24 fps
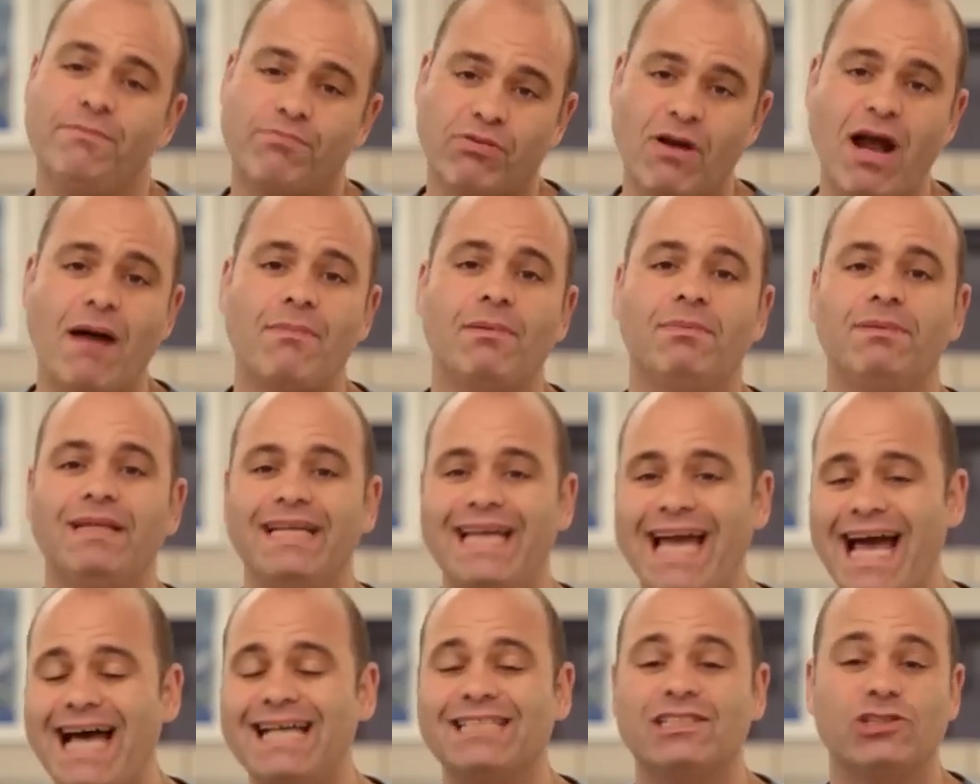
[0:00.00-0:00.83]
he
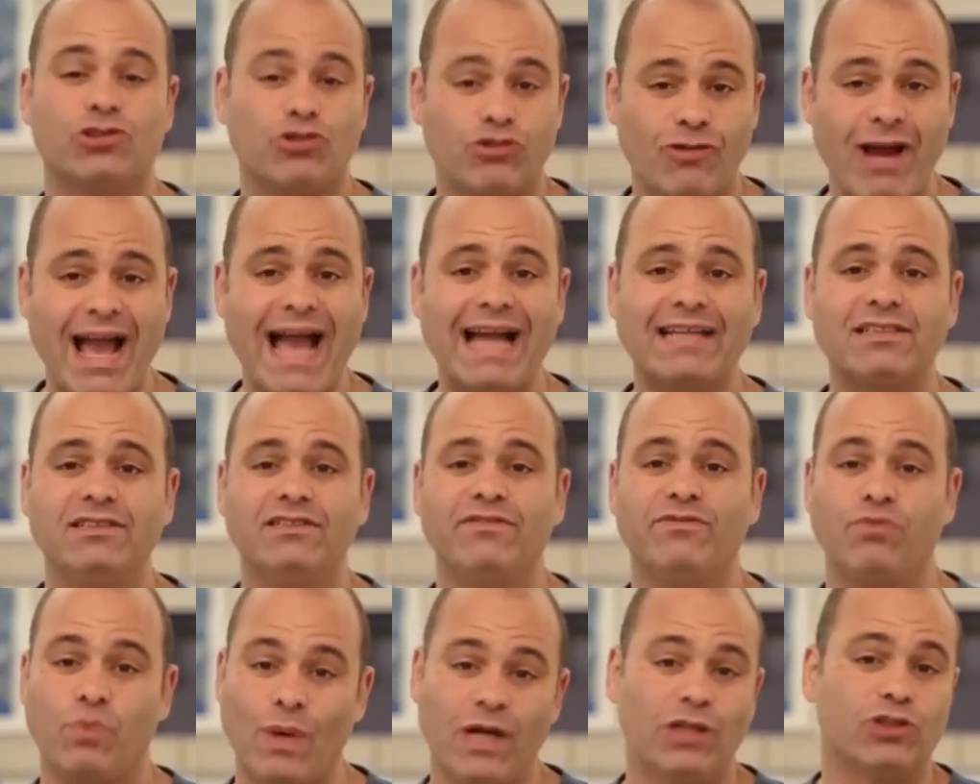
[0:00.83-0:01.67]
probably has
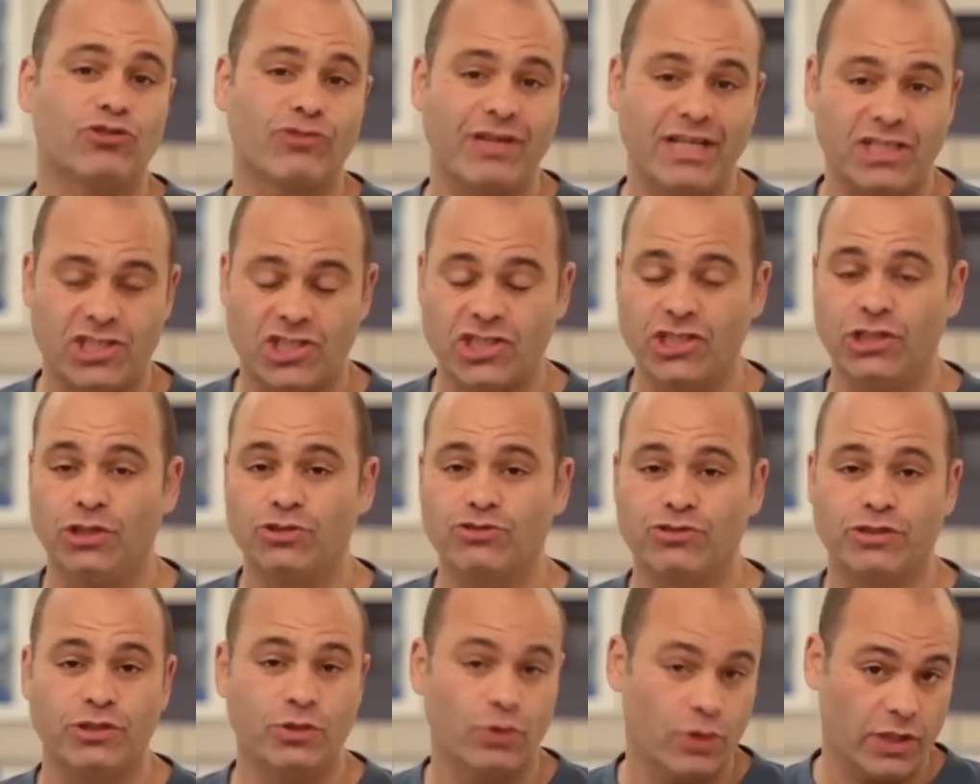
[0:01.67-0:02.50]
attractive, well dressed
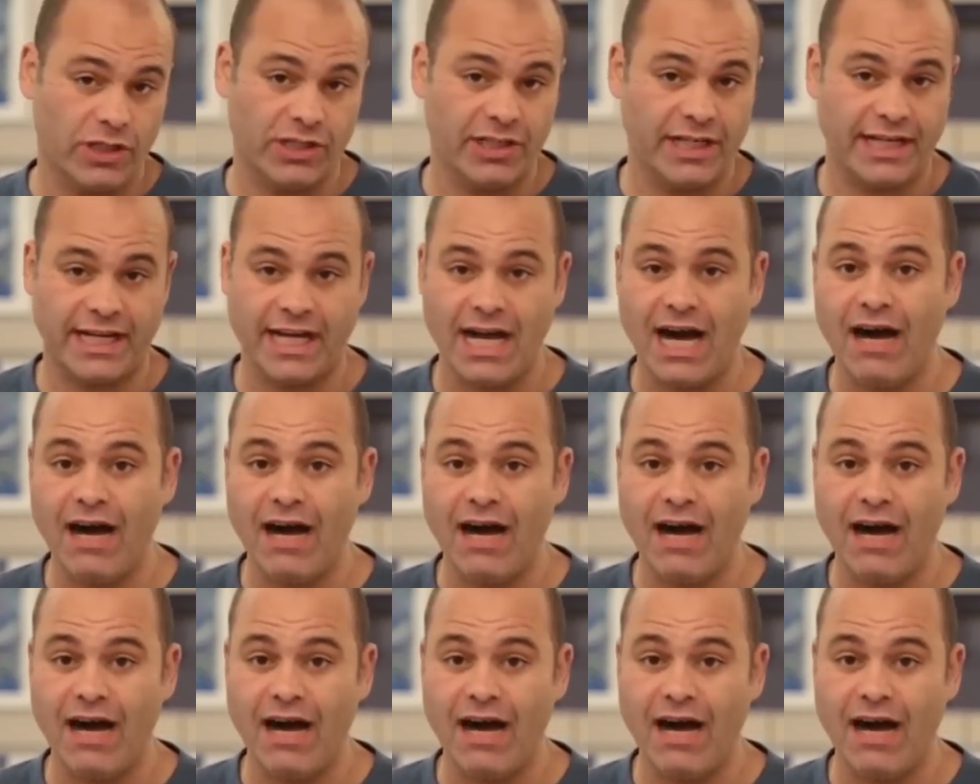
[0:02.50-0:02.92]
children who are good at